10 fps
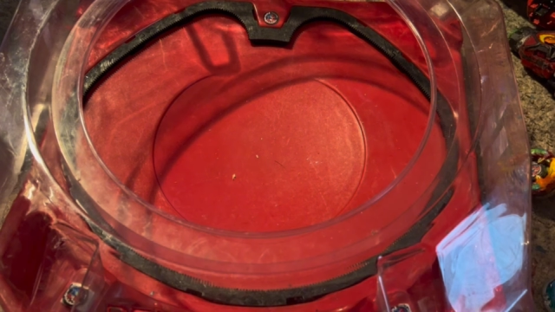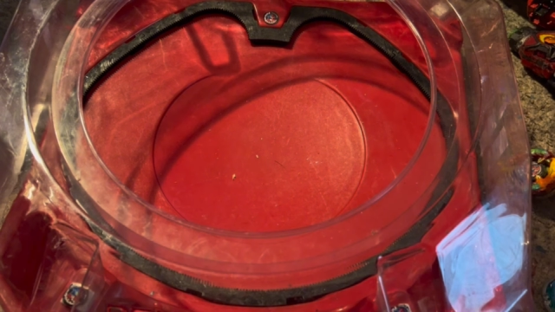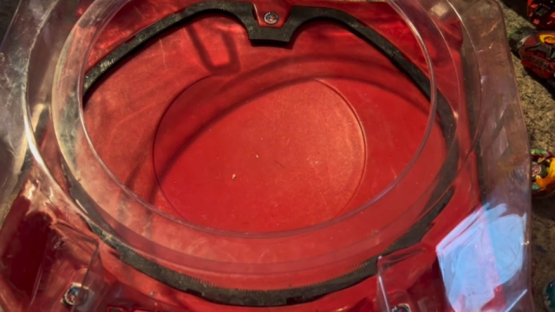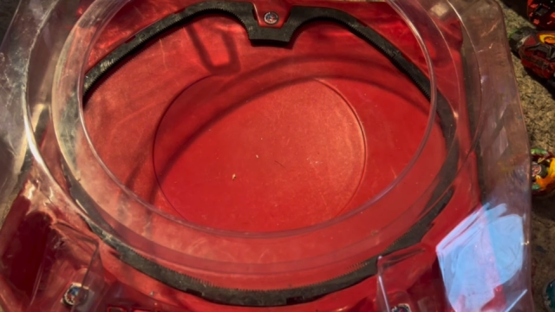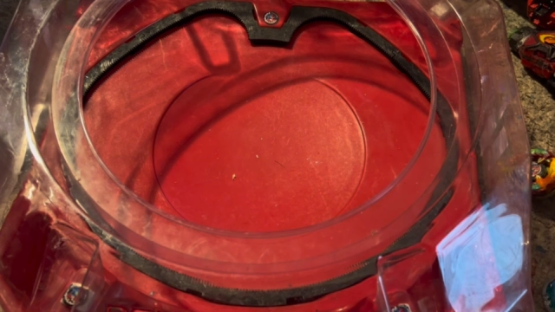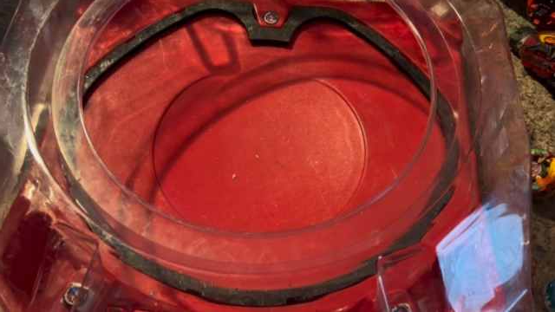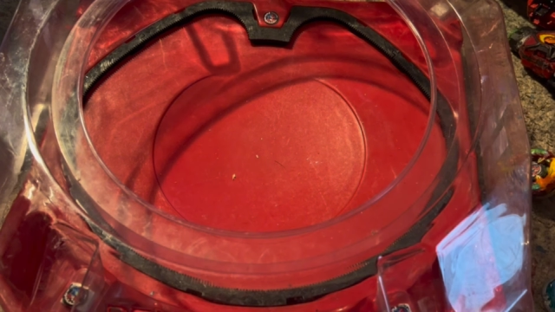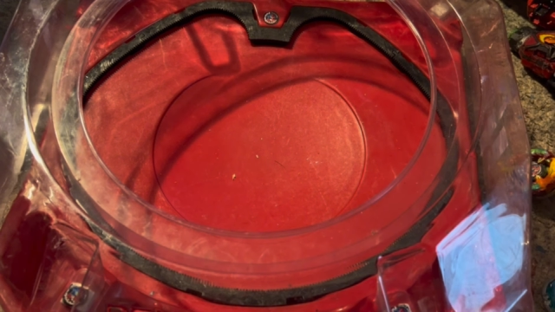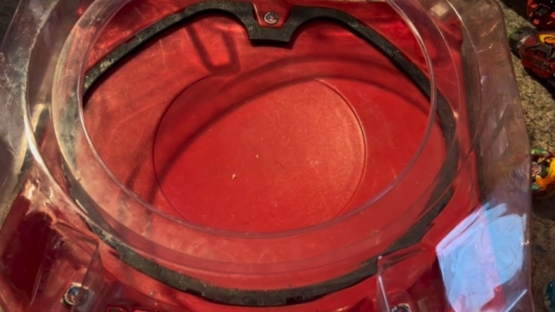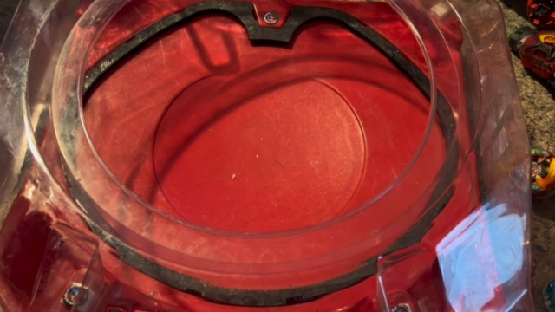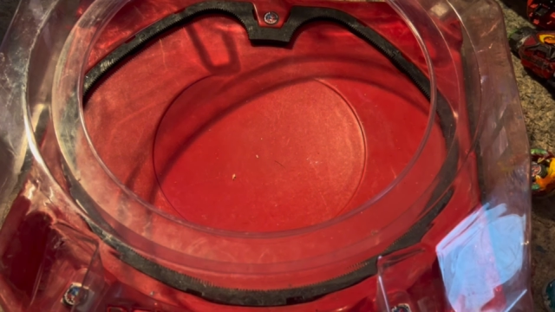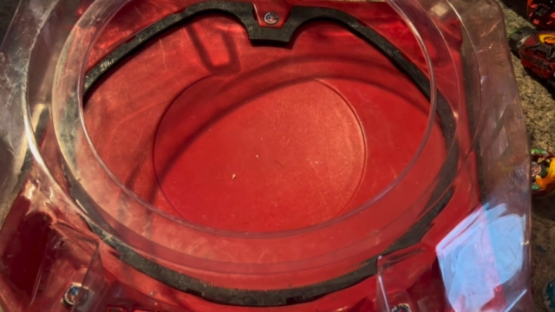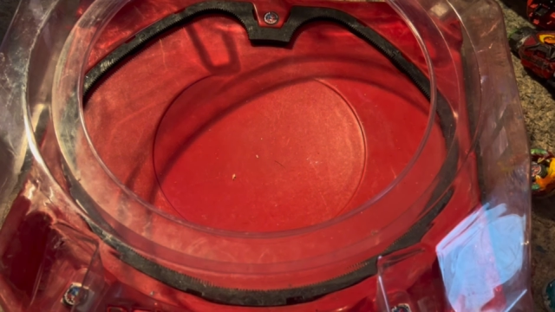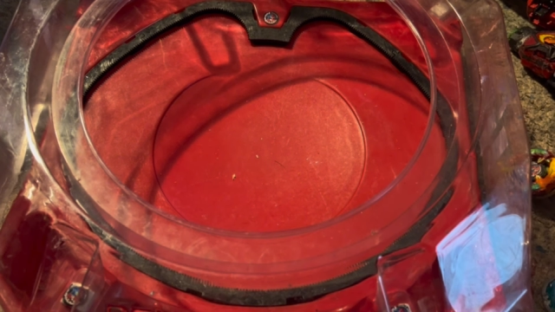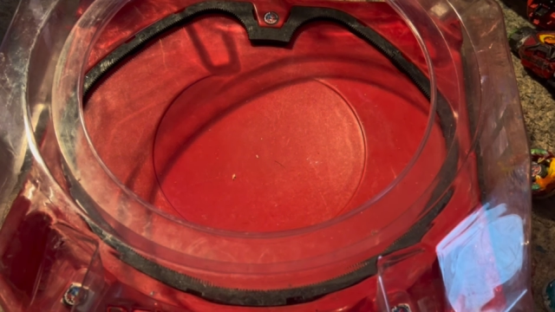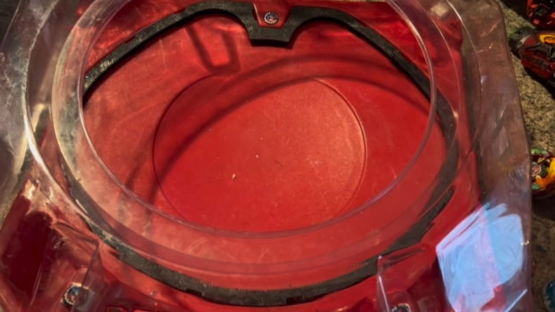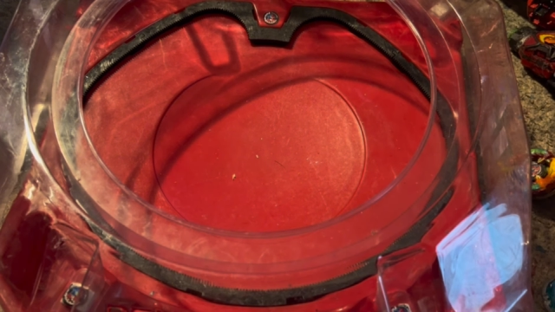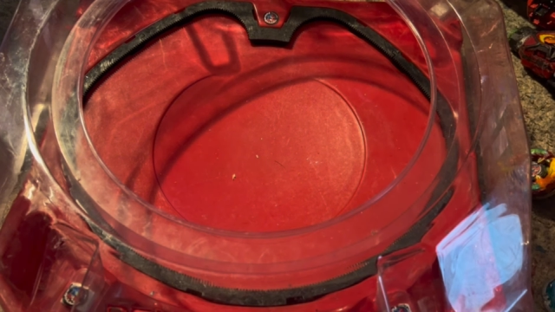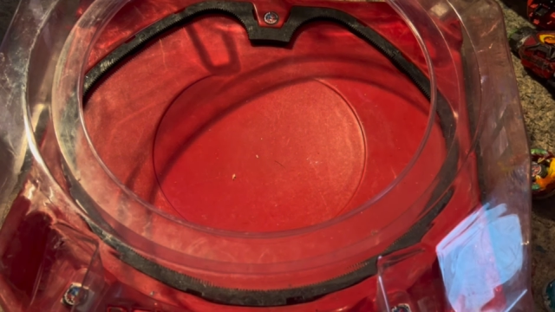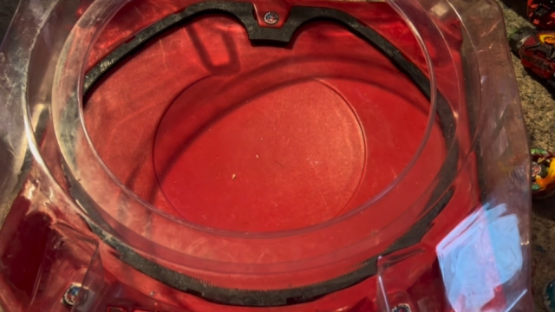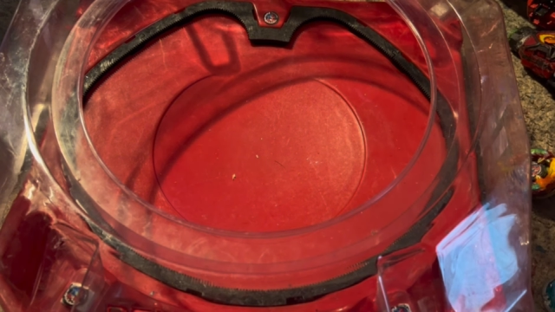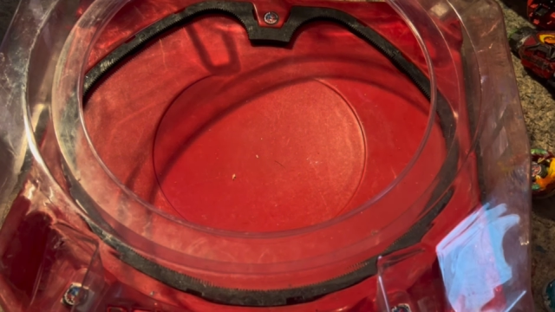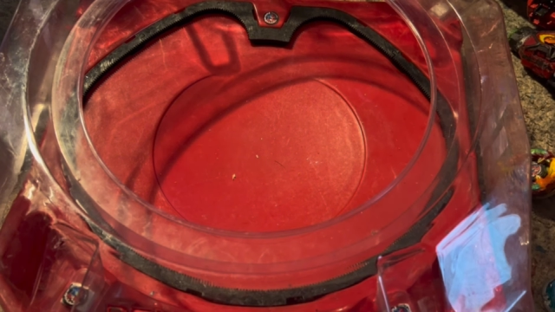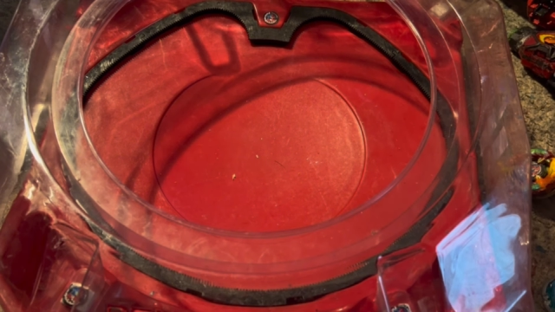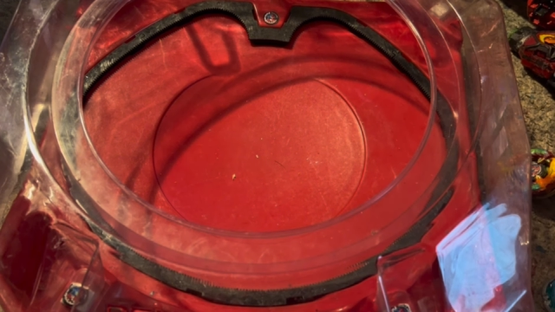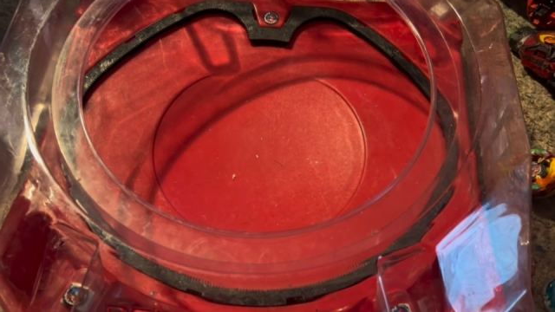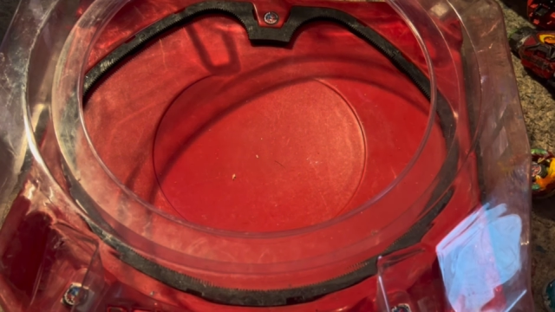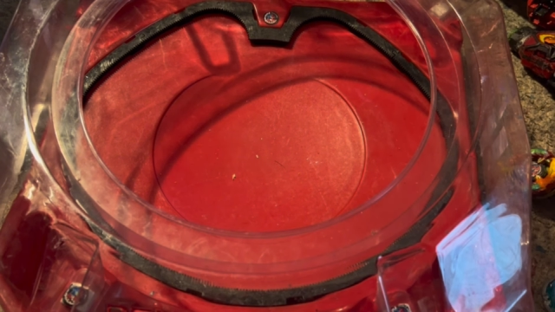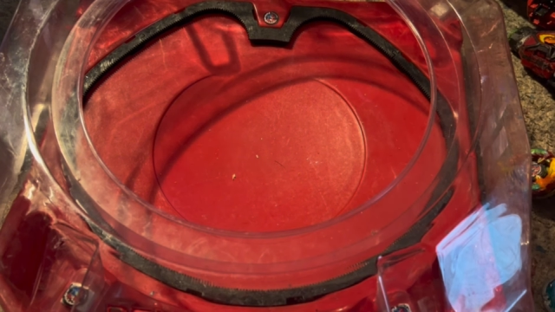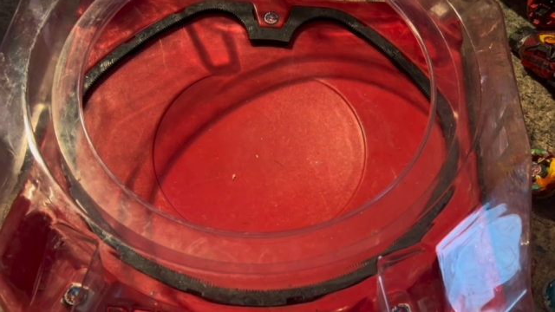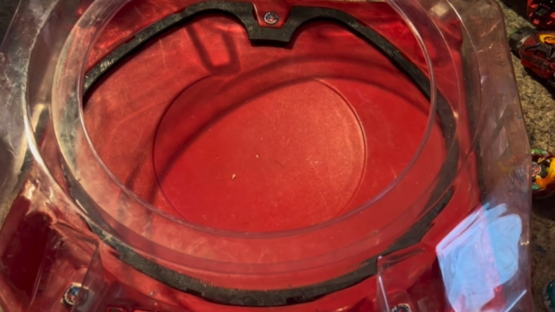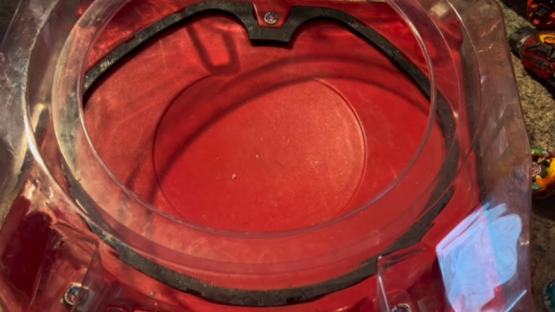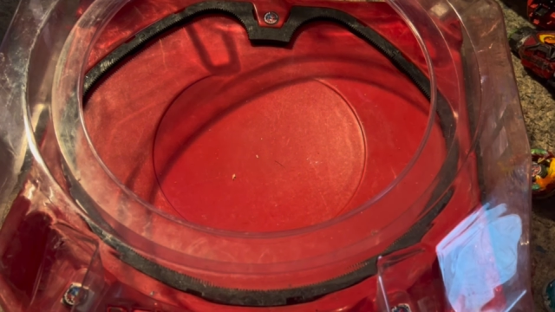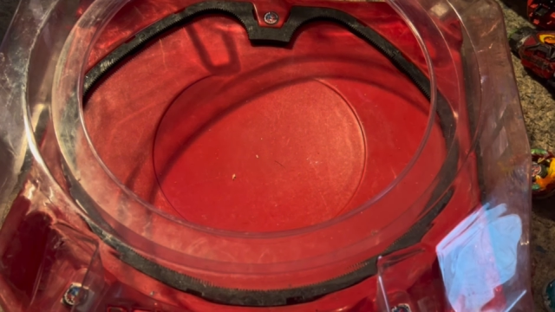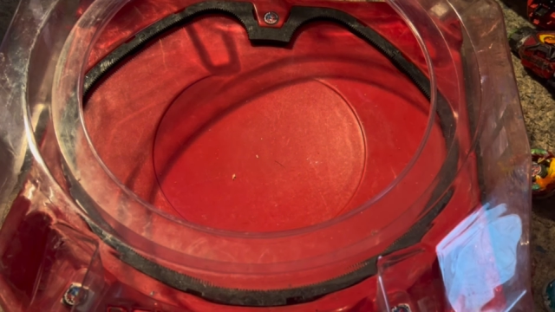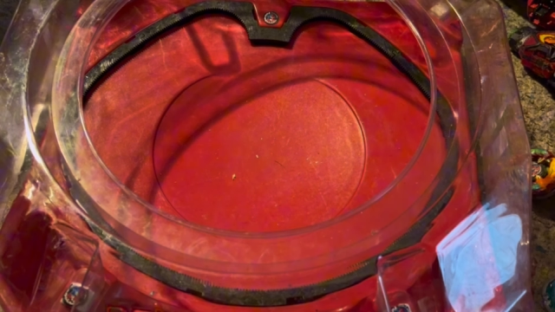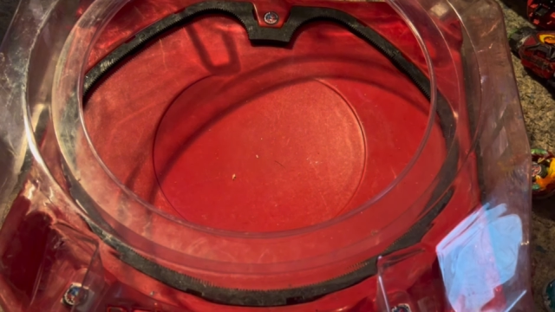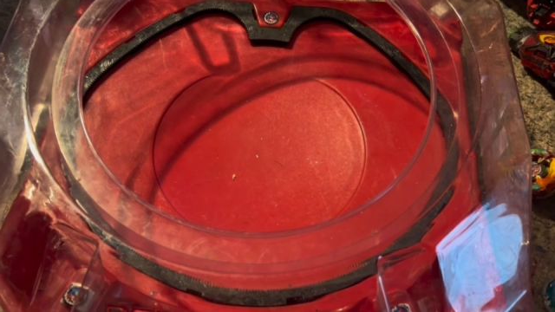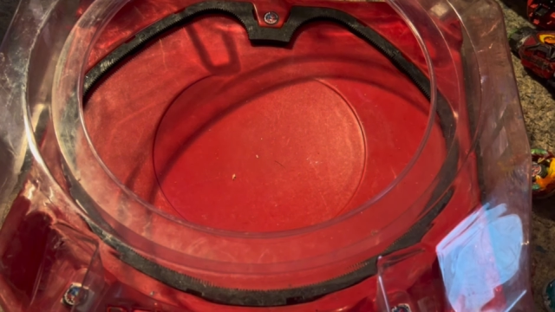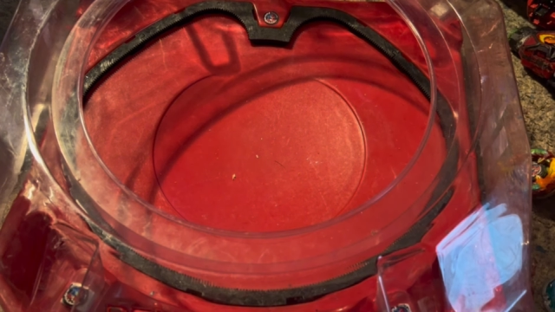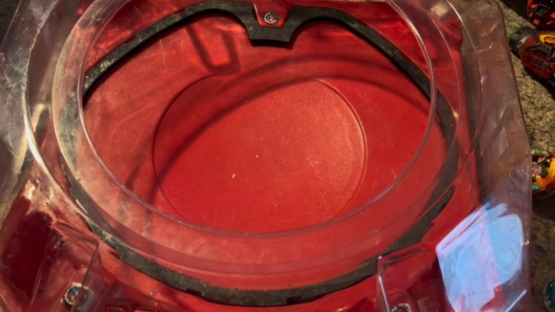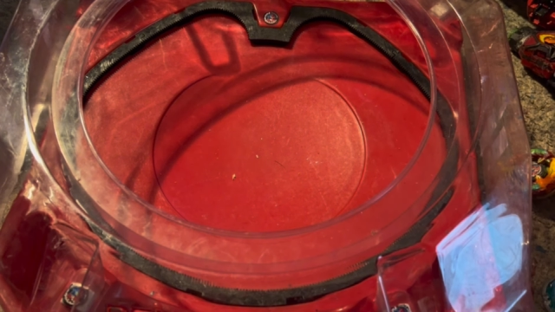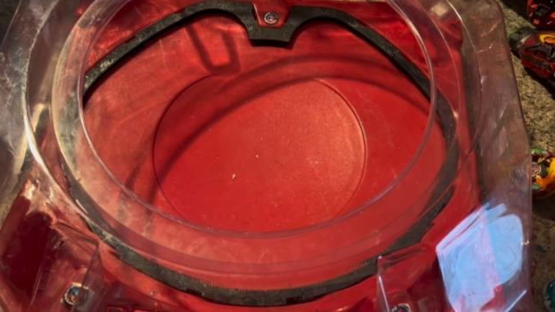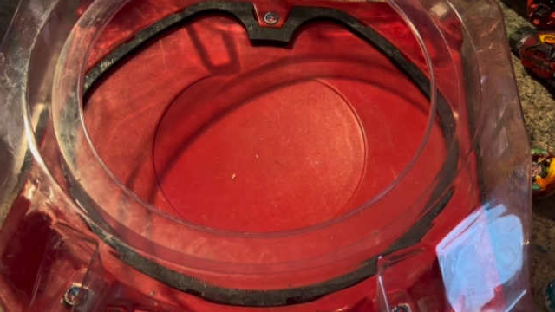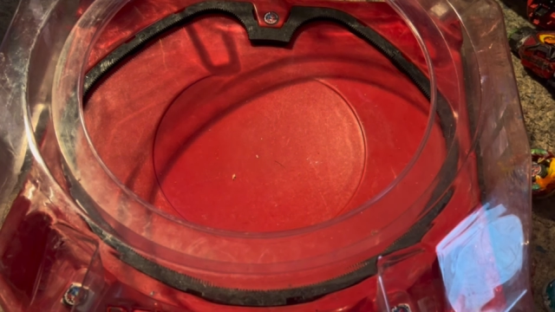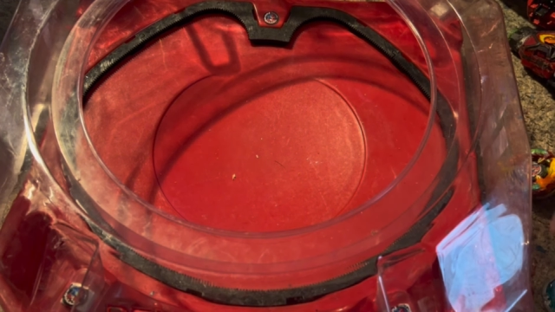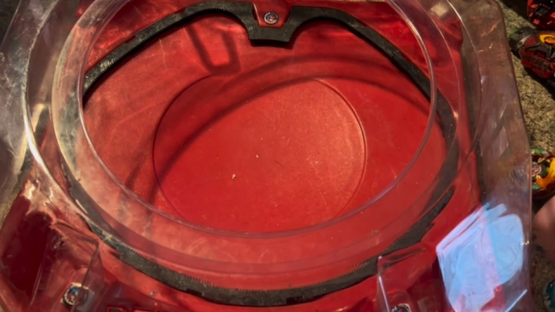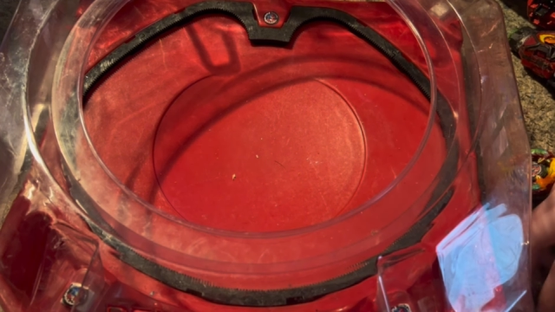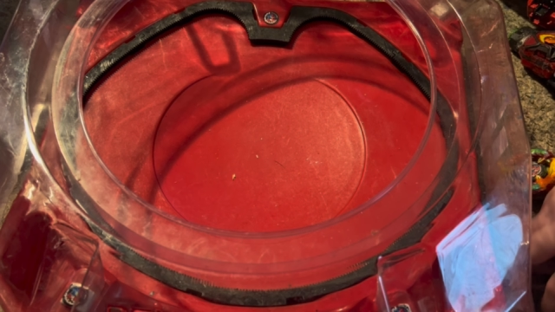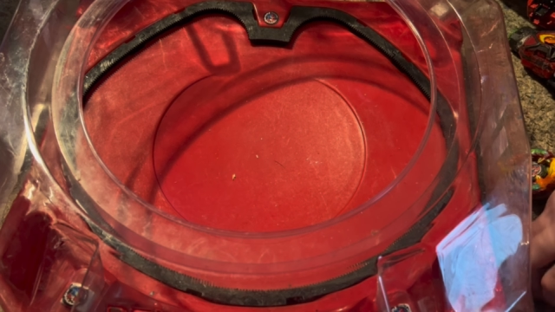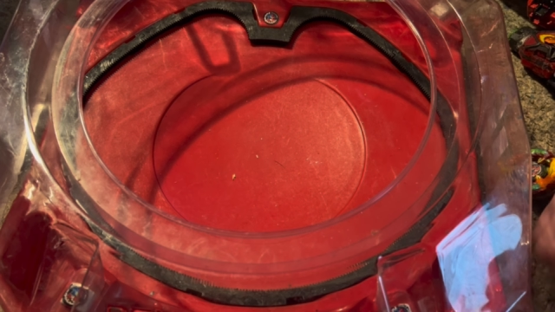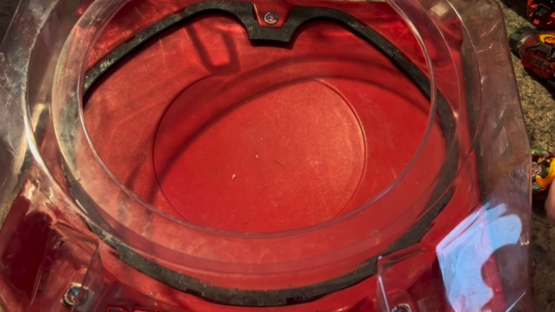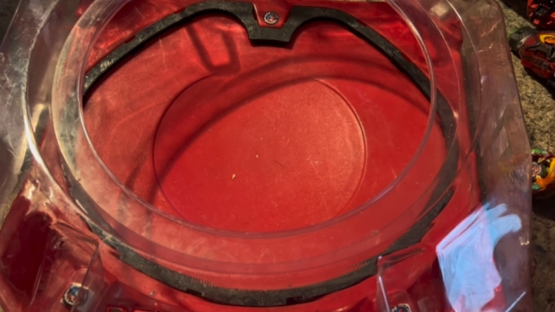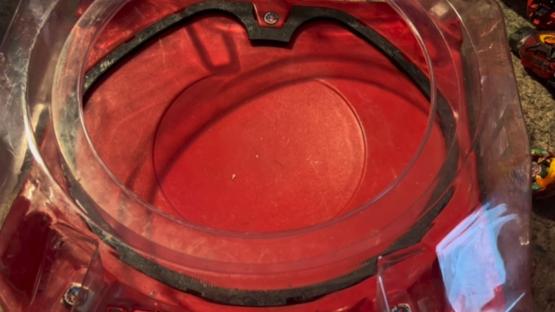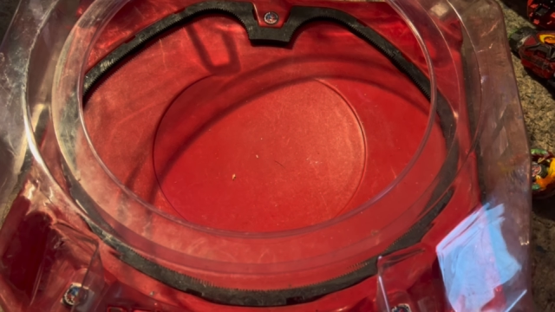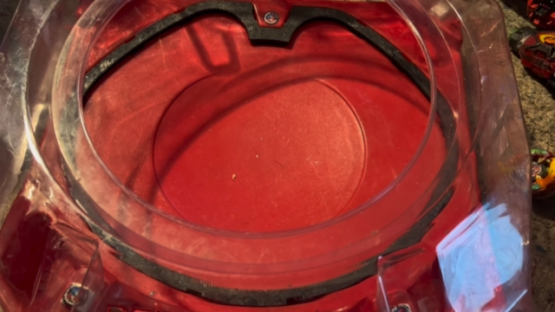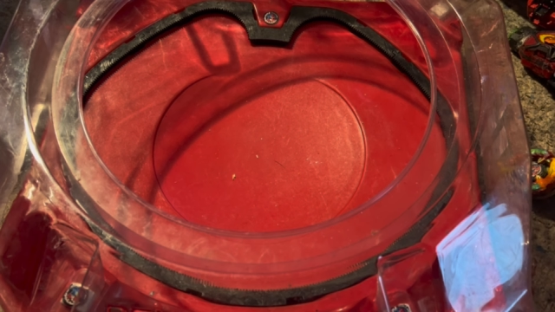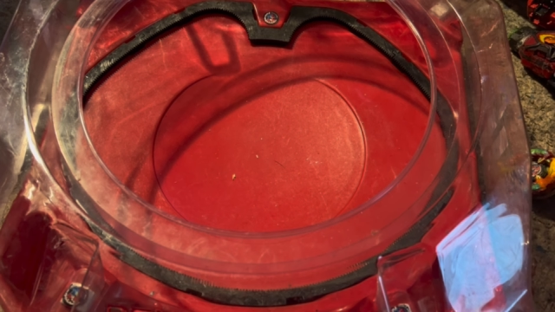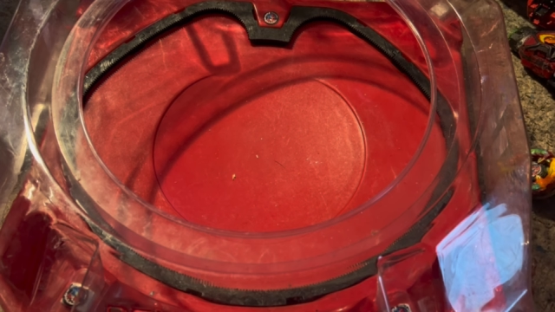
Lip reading: No face is visible, so there are no lips to read.